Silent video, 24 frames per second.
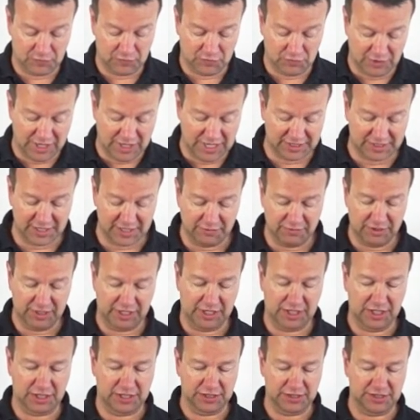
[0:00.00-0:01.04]
so that's it really,
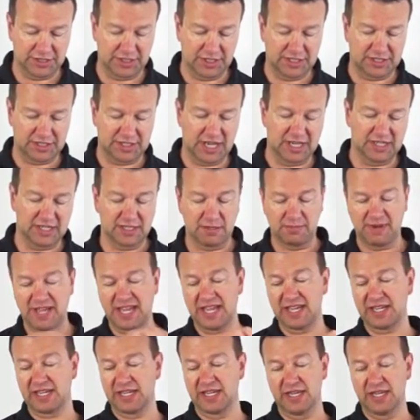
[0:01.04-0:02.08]
you can see the size of the
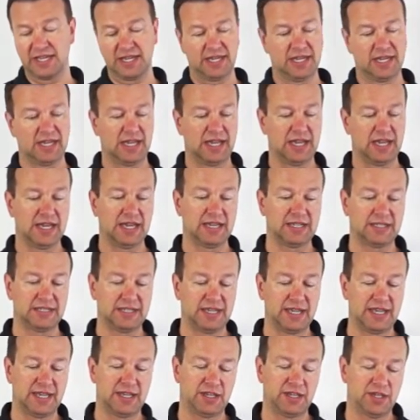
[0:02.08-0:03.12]
bag and
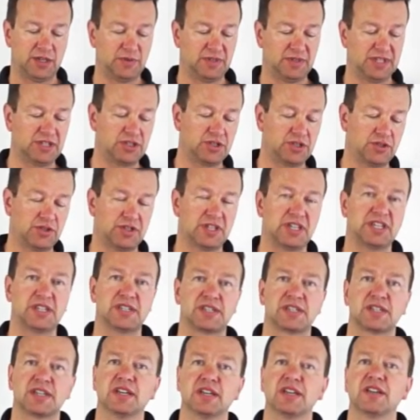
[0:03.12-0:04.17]
uh, we need two of
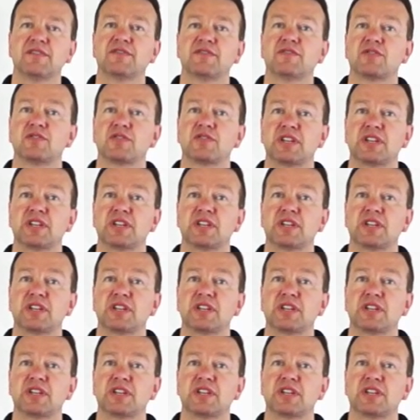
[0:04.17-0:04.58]
these for